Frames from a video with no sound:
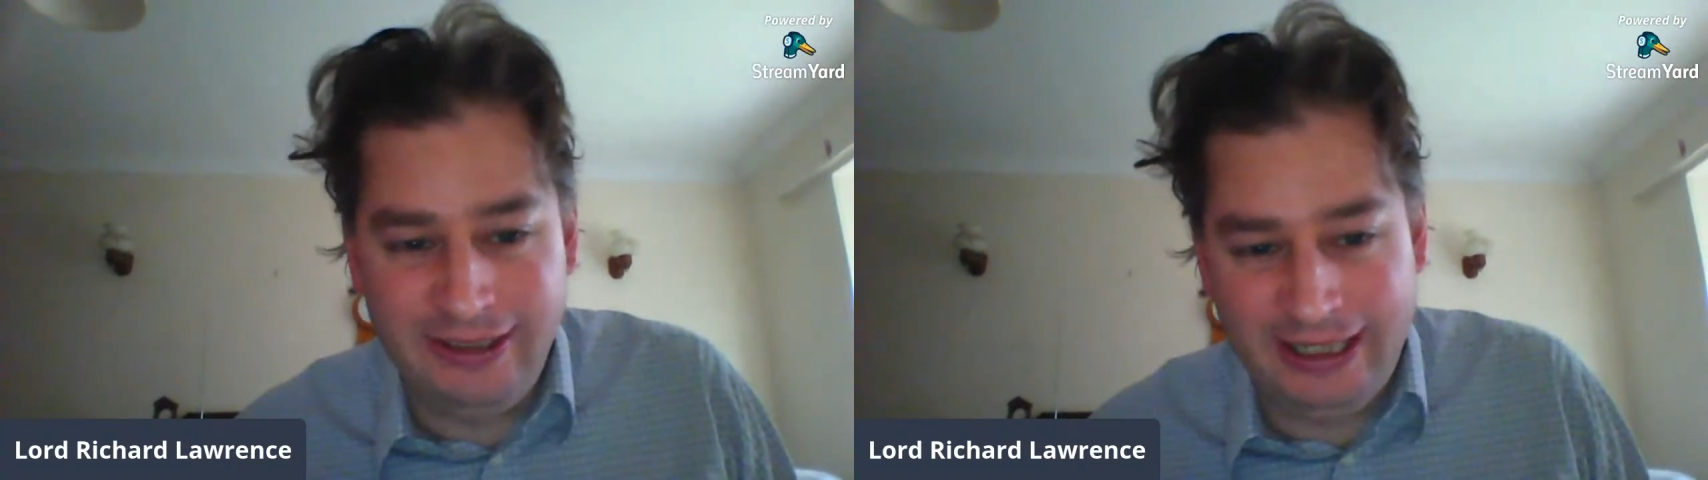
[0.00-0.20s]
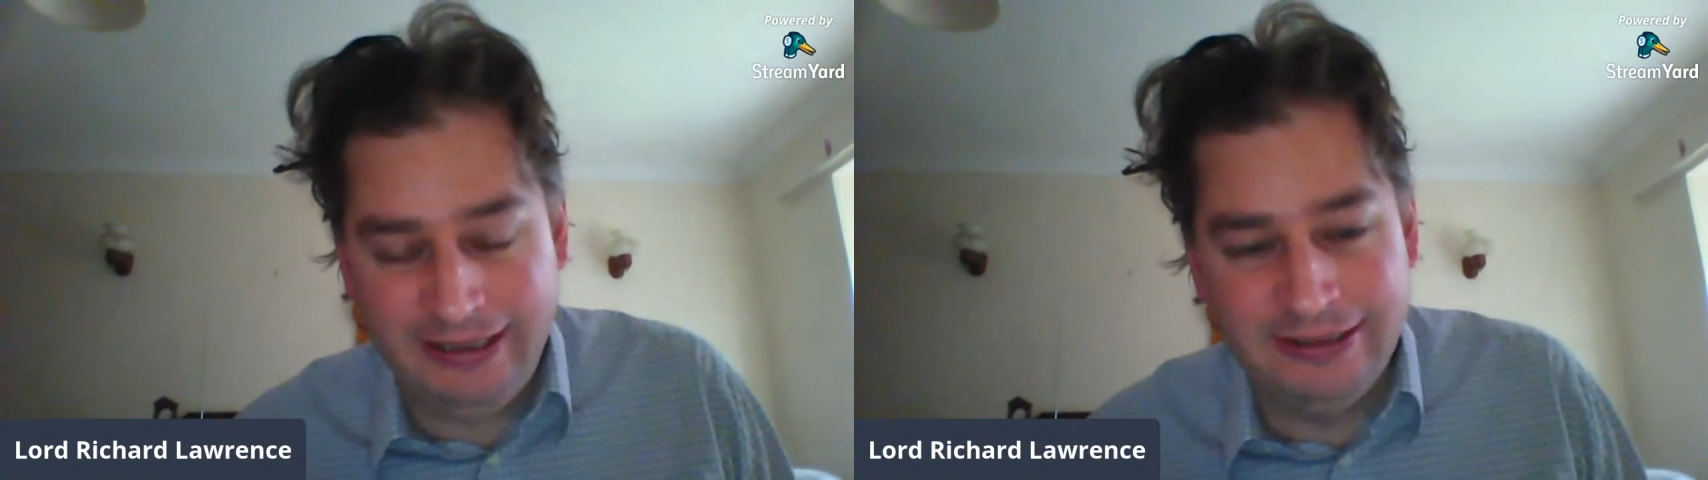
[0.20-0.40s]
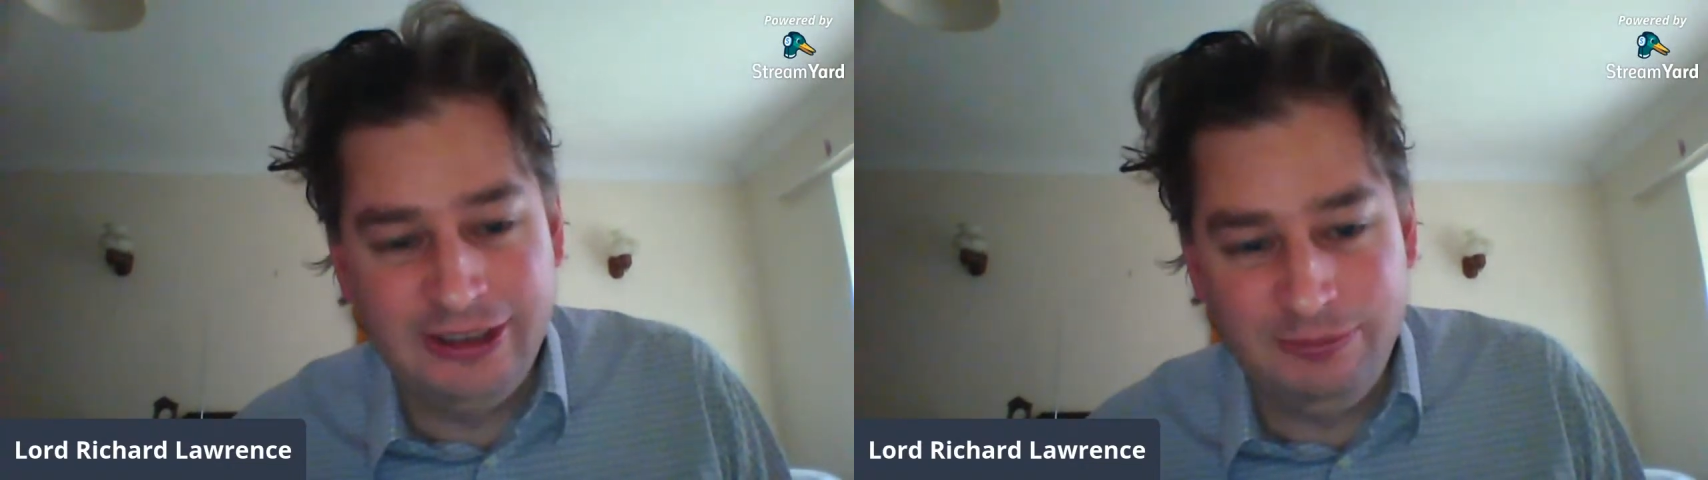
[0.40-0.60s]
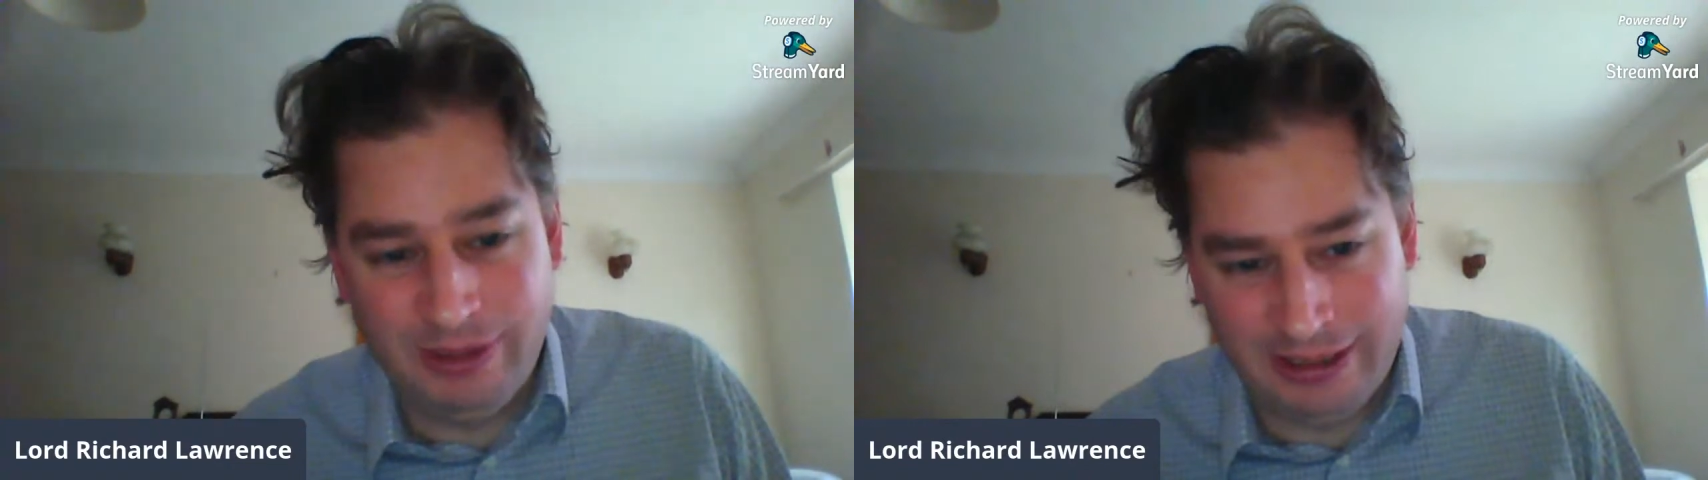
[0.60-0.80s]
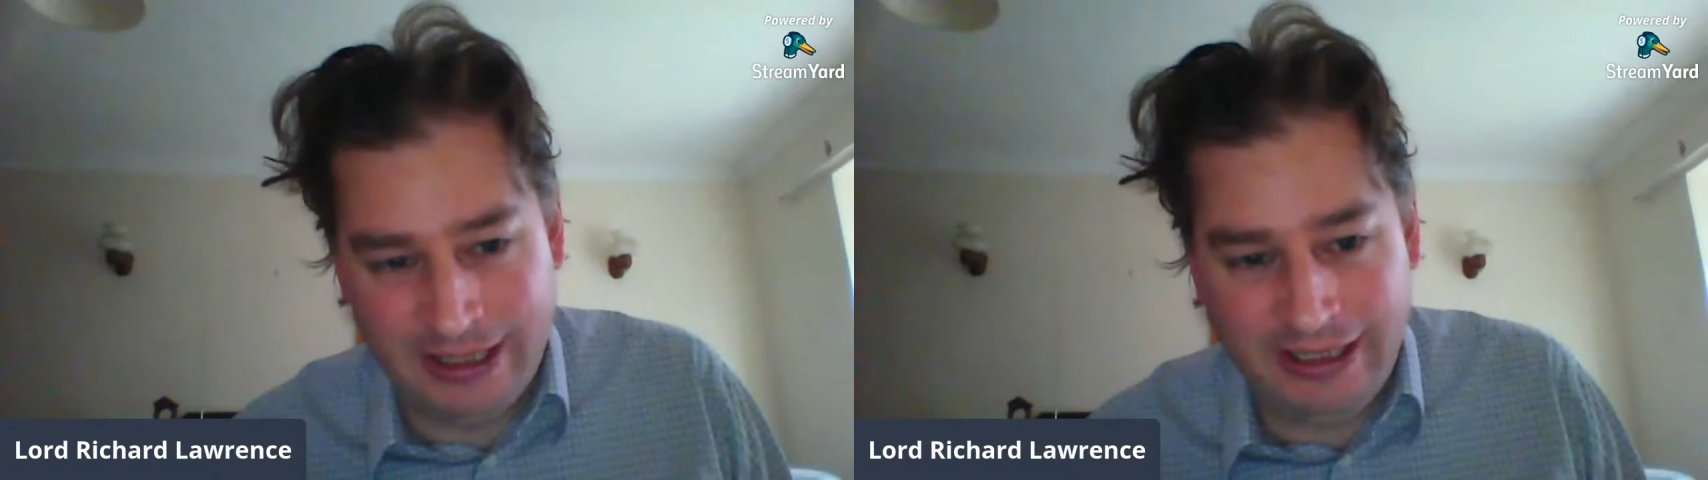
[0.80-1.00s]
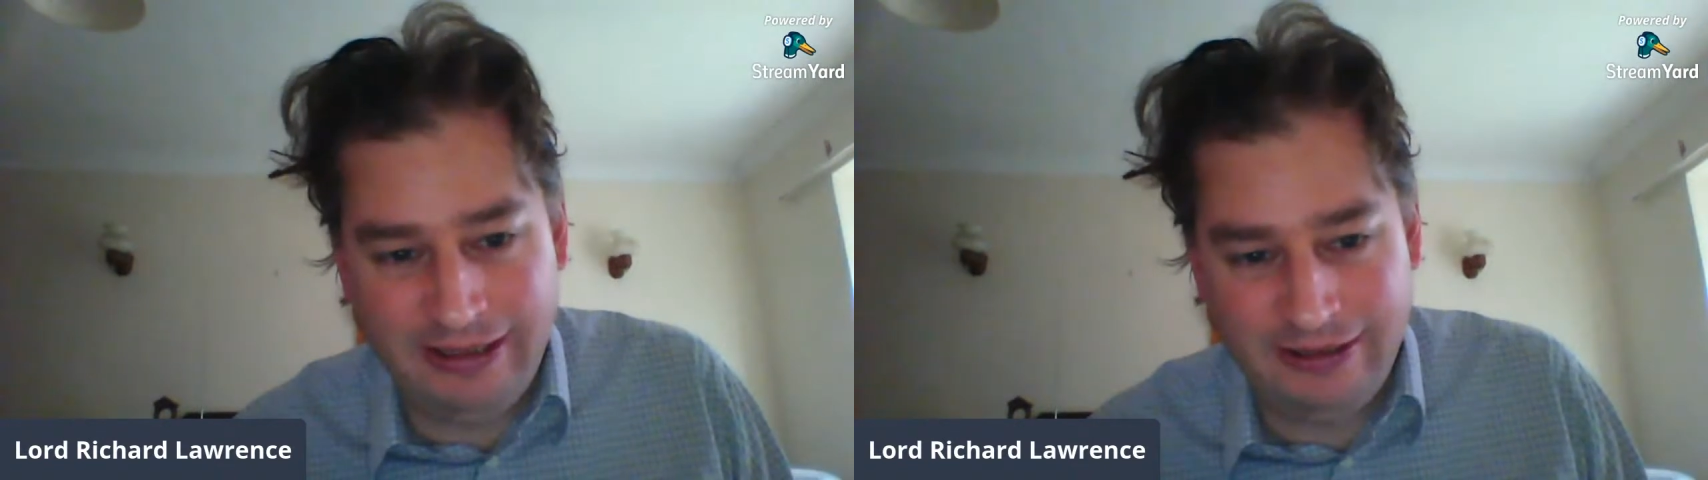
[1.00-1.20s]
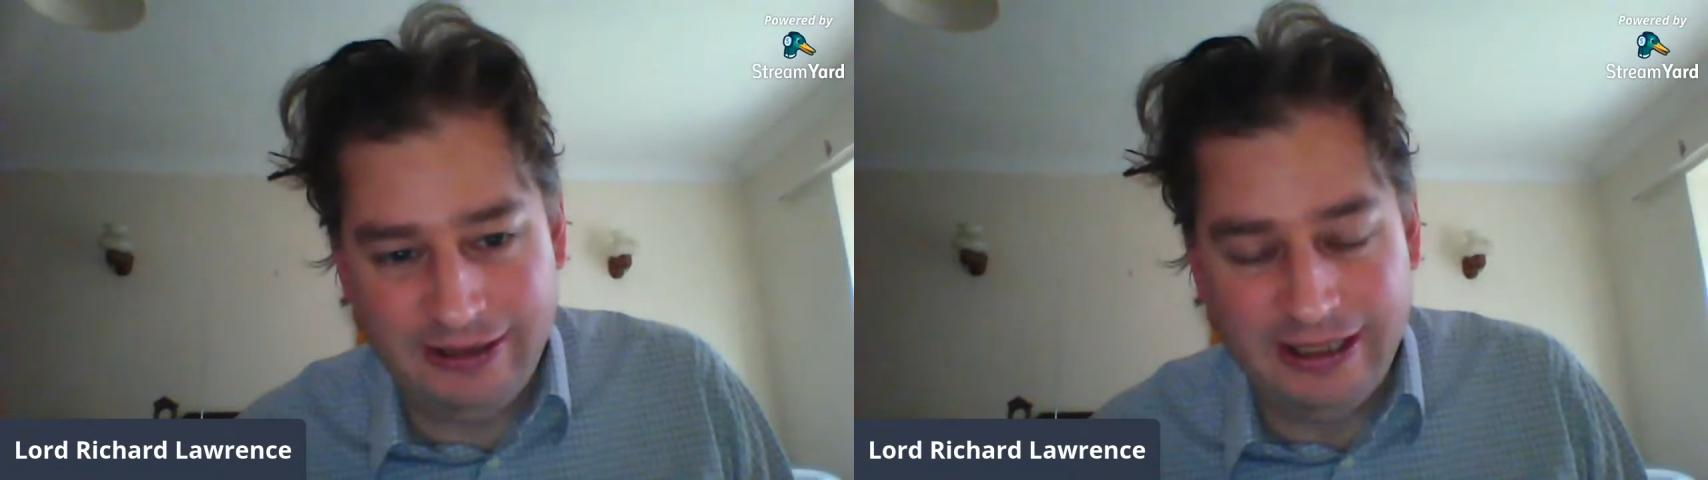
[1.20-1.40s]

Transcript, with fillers: second spike,